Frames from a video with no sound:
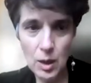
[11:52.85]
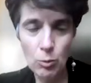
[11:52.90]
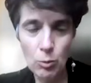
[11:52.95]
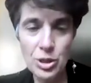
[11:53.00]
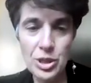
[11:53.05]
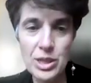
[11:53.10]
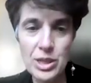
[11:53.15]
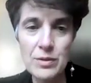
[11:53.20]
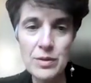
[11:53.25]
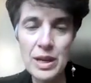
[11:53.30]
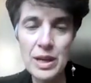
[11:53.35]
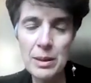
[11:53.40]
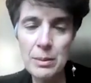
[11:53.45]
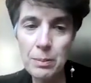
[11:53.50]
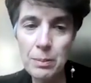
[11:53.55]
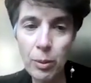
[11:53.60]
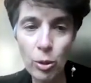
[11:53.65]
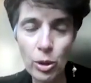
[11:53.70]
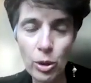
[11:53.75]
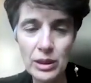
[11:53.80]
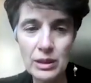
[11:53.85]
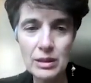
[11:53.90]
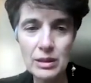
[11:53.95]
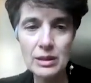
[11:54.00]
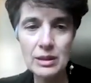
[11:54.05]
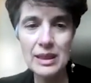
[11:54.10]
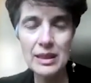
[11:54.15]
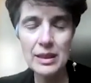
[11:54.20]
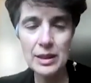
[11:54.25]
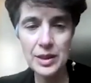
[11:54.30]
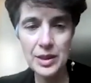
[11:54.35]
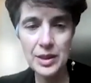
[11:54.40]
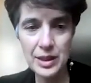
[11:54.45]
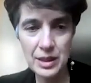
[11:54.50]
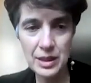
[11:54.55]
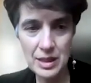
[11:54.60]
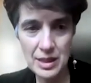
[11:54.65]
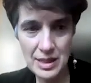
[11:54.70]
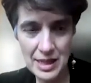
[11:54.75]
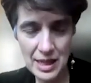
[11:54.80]
which is very important in
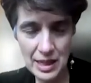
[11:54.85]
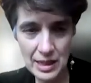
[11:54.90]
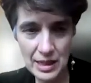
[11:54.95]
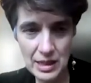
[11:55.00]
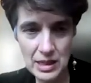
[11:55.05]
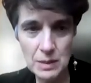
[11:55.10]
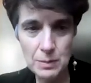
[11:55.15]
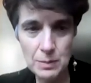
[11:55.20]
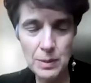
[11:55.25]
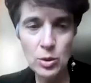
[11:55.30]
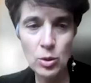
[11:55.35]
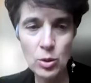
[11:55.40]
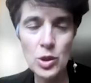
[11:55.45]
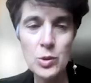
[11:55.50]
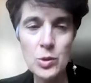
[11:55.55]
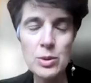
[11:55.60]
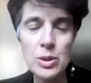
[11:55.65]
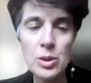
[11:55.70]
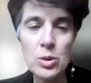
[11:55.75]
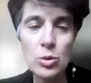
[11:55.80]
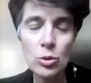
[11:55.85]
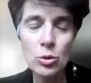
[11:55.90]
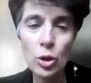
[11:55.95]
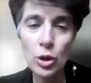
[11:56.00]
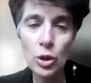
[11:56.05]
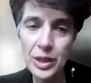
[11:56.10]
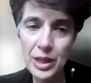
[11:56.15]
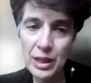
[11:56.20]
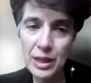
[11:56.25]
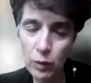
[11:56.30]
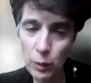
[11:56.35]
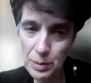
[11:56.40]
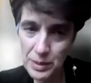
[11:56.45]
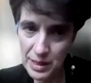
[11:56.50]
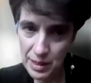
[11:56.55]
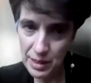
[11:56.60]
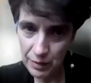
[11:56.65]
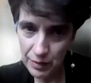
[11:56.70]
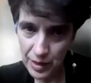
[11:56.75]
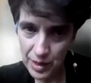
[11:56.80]
clinical settings because we do not have
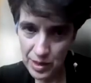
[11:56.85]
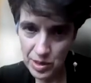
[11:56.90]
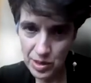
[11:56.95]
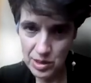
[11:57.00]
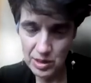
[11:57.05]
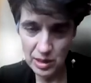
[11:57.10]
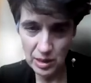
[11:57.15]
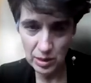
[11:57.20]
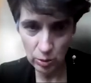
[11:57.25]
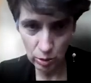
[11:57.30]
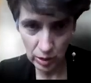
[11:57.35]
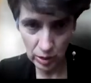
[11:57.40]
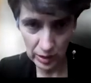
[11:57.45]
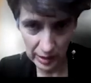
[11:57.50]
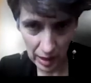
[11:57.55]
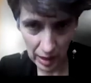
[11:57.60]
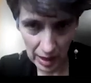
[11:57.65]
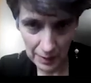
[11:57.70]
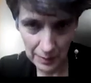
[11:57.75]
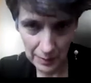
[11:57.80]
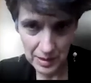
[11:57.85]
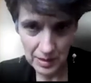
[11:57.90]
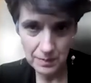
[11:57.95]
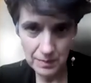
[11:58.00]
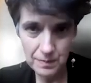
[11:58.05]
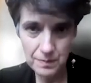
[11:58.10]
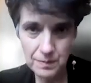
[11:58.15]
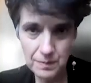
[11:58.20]
observations at all times.